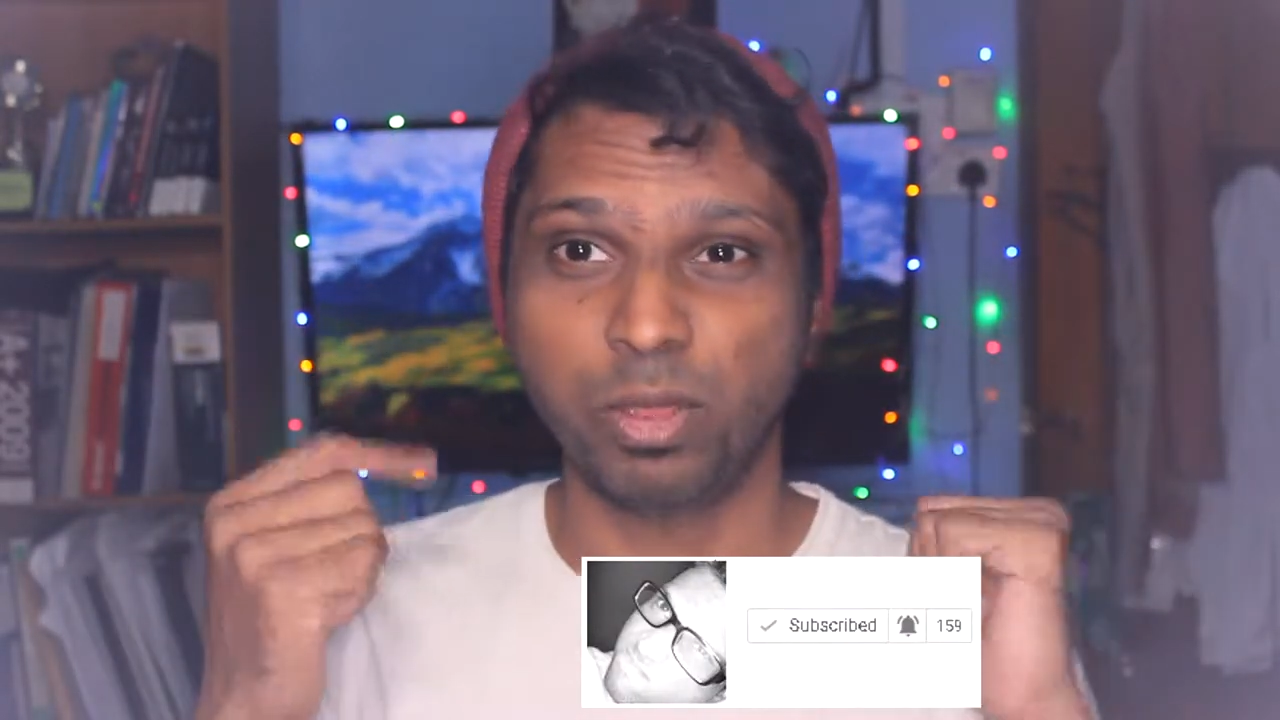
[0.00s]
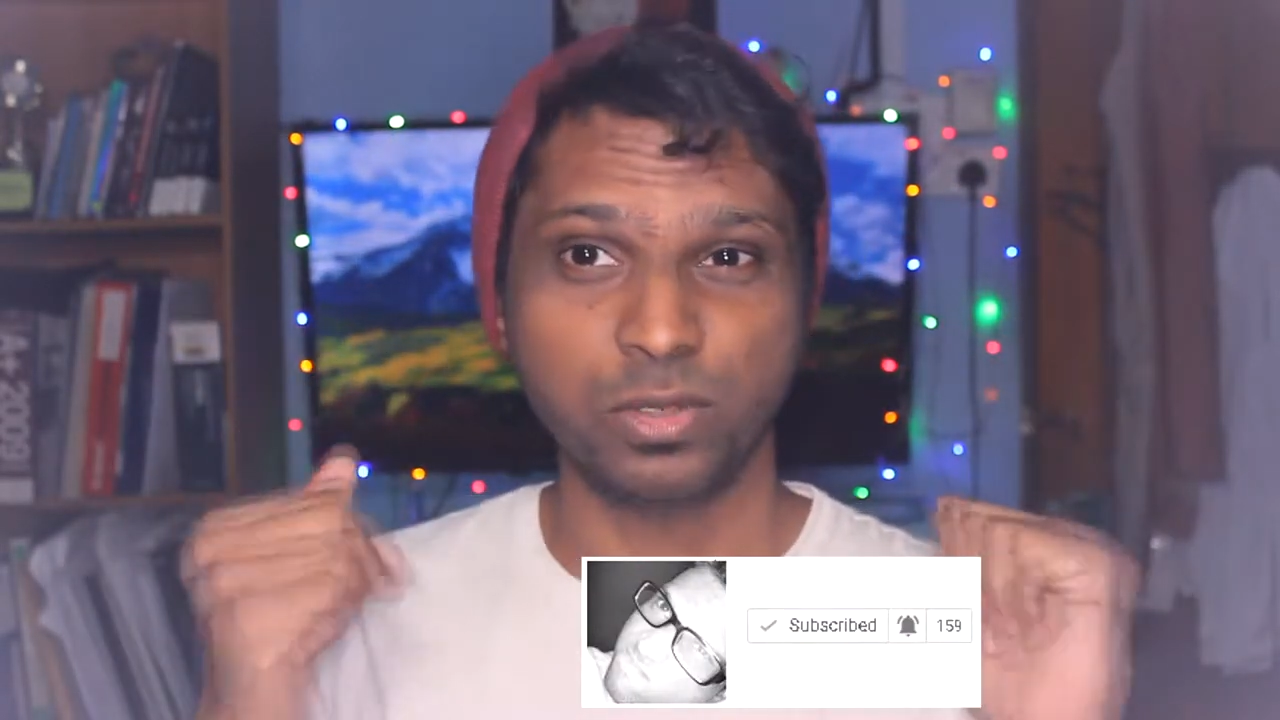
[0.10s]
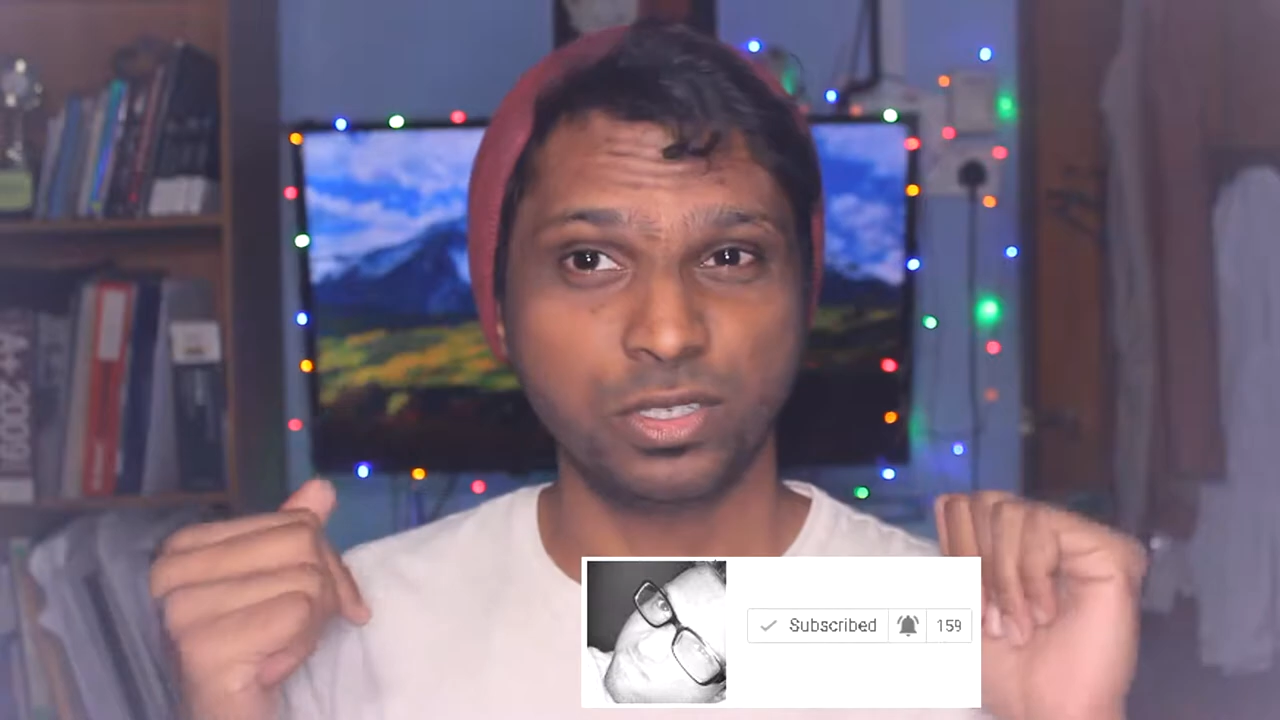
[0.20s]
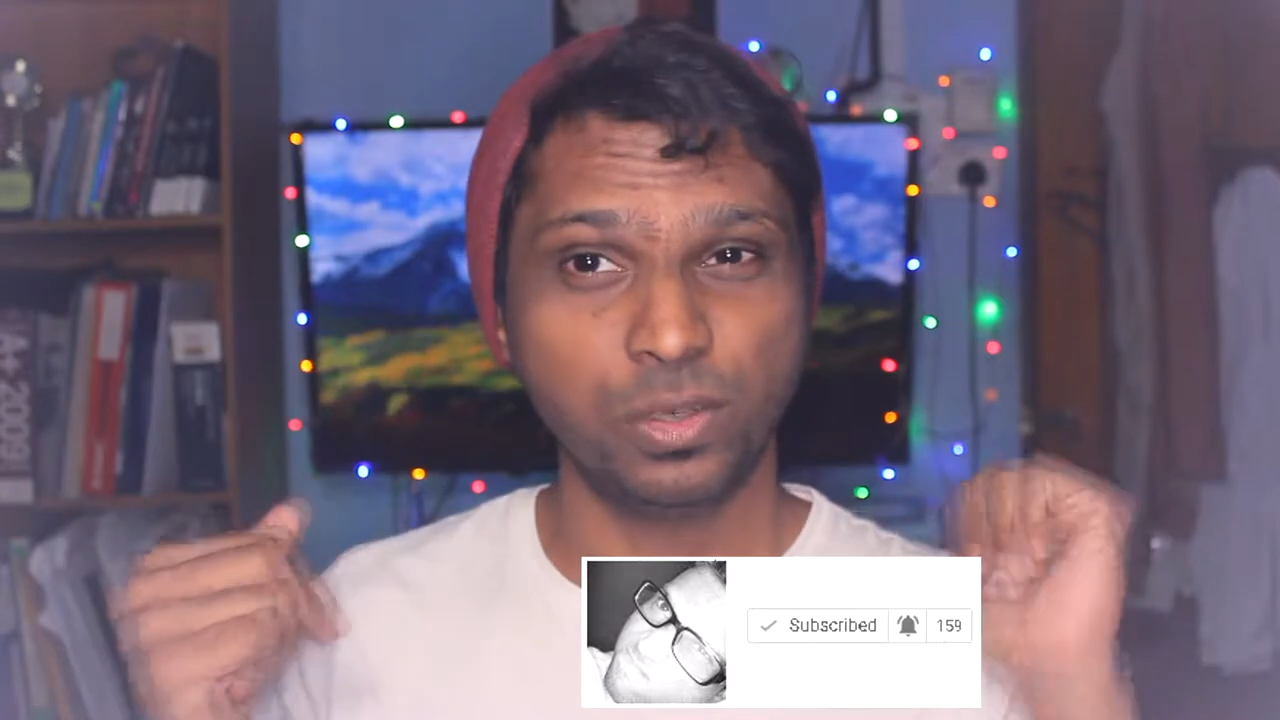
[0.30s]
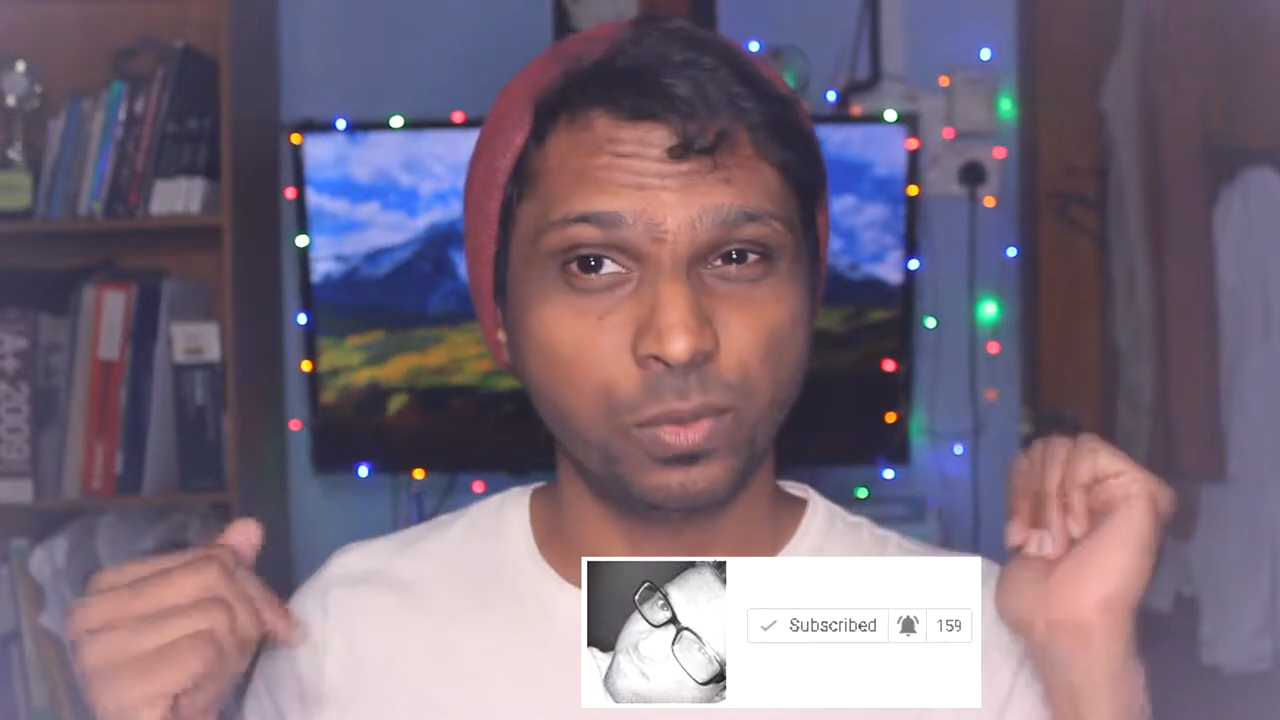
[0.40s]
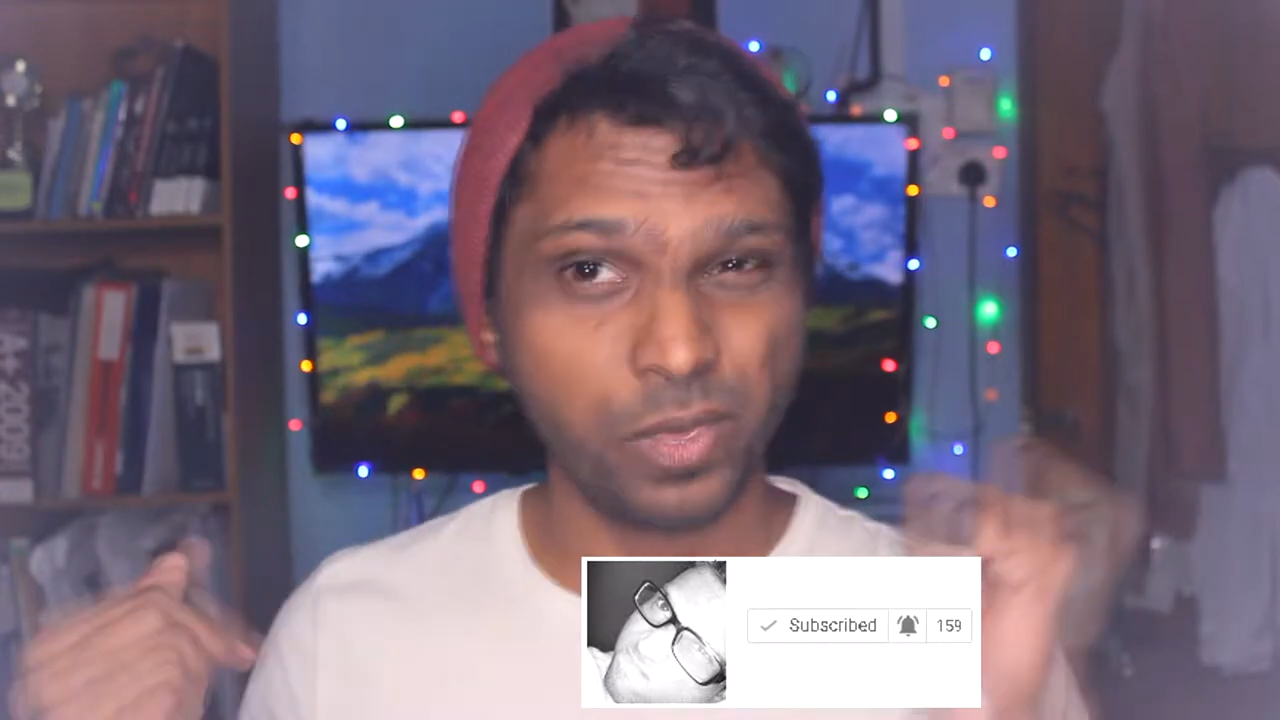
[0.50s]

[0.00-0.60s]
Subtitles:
post new